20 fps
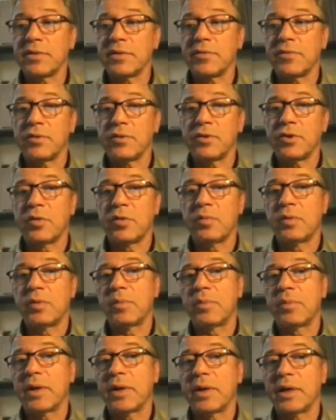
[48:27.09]
If you tube
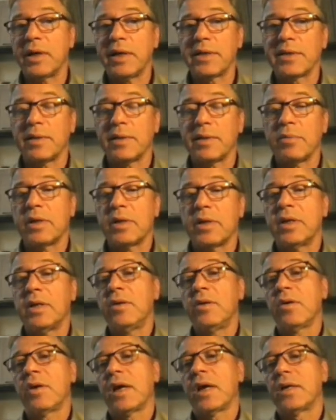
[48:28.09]
and paralyze somebody,
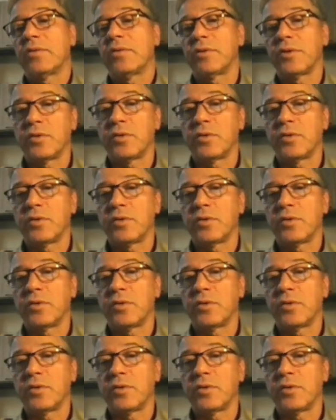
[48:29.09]
you cannot